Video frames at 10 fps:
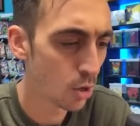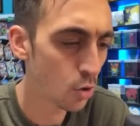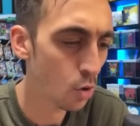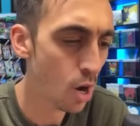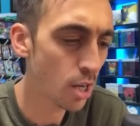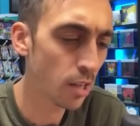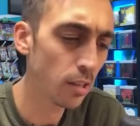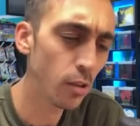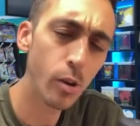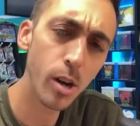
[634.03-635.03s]

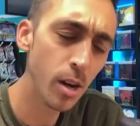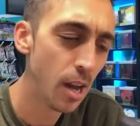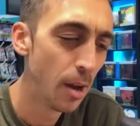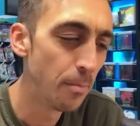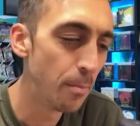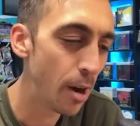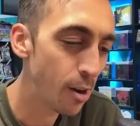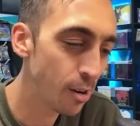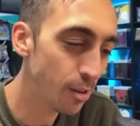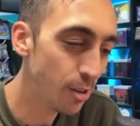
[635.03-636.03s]
Croclaw,
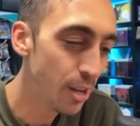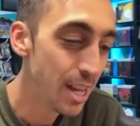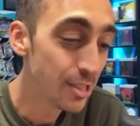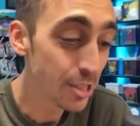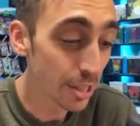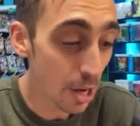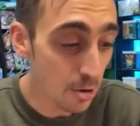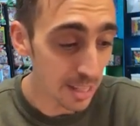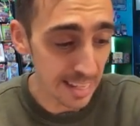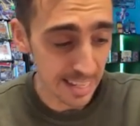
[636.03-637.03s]
Merrill,
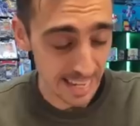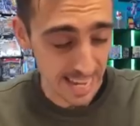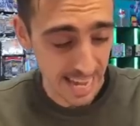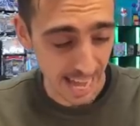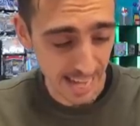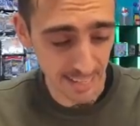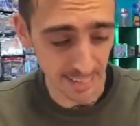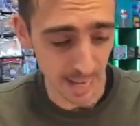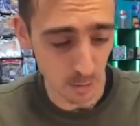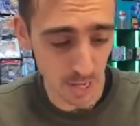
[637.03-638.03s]
Slowking EX.
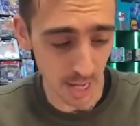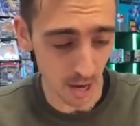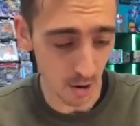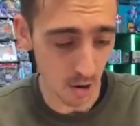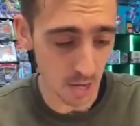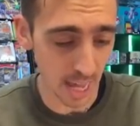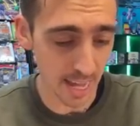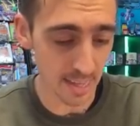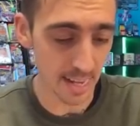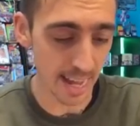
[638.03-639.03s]
There we go.
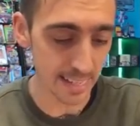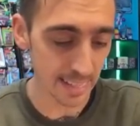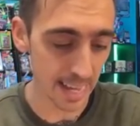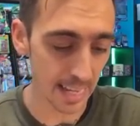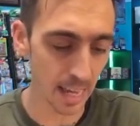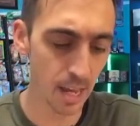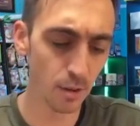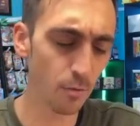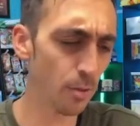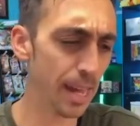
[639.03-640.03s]
Okay, the nice kind of
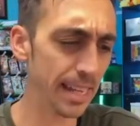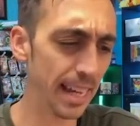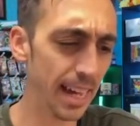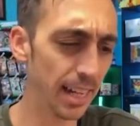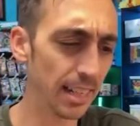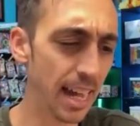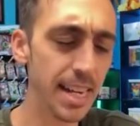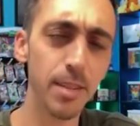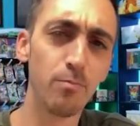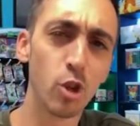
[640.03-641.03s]

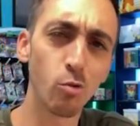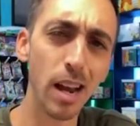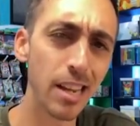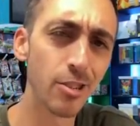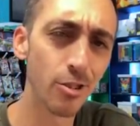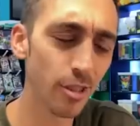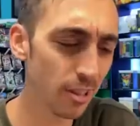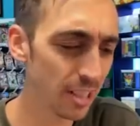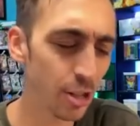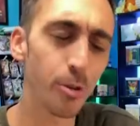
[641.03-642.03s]

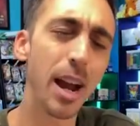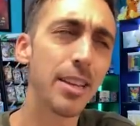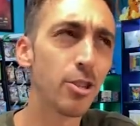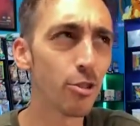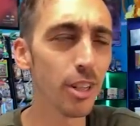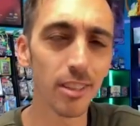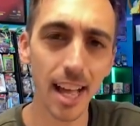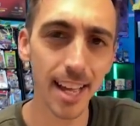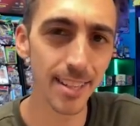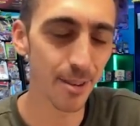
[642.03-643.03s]

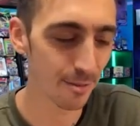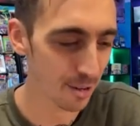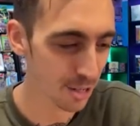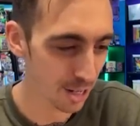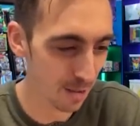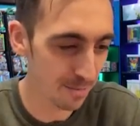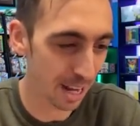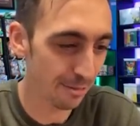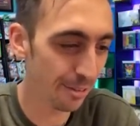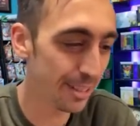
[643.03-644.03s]
terrestrialized version. I'm
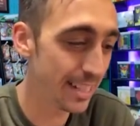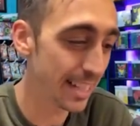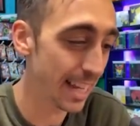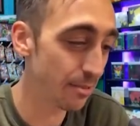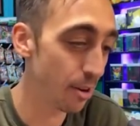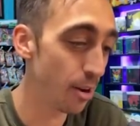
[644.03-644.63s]
definitely saying